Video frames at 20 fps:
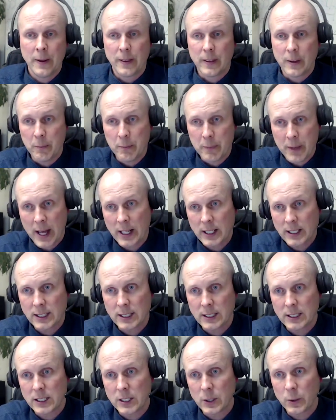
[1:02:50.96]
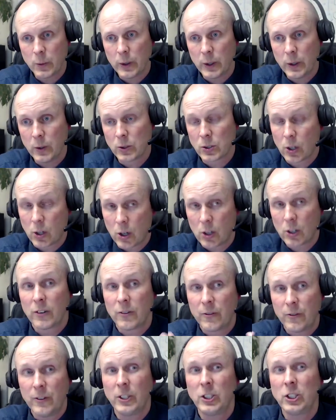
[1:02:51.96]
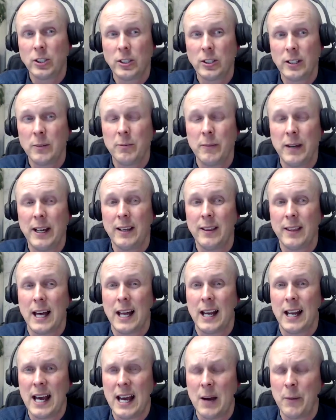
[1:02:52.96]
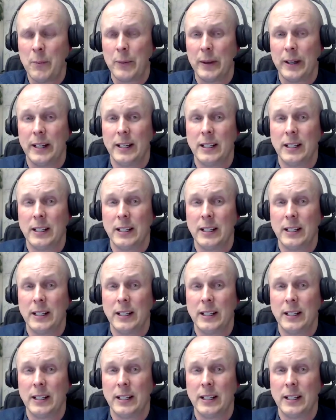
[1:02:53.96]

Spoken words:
The medicines that we use artificially make that happen.